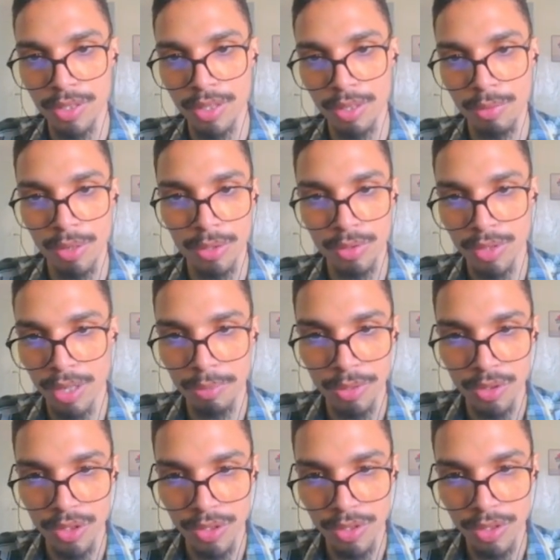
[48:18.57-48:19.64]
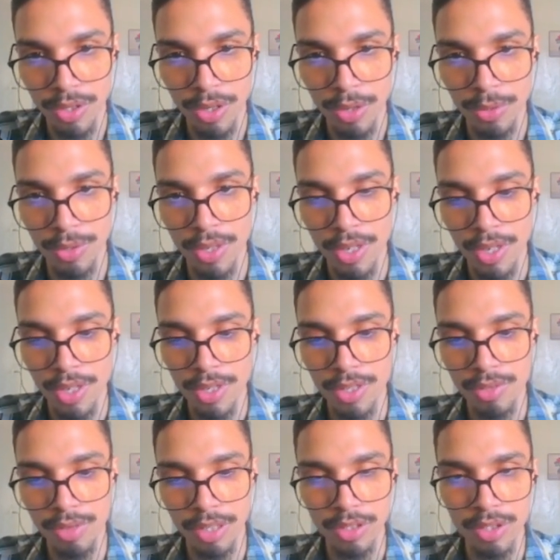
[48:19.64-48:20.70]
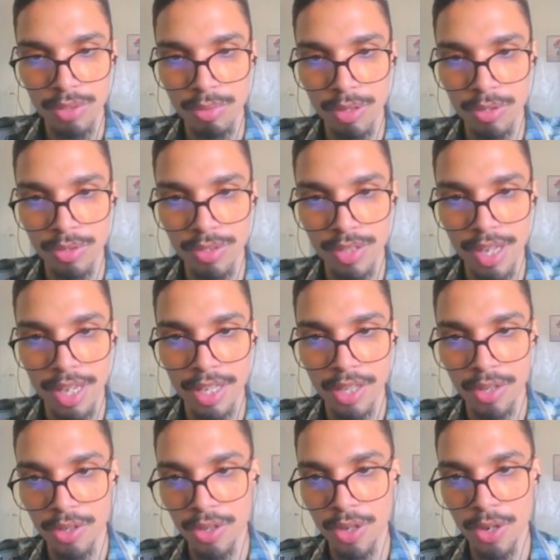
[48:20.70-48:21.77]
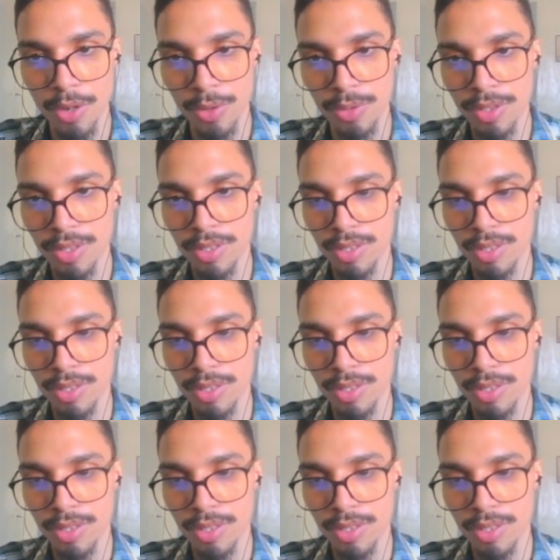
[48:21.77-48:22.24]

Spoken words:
You want to copy just the code, so I just want to say here code,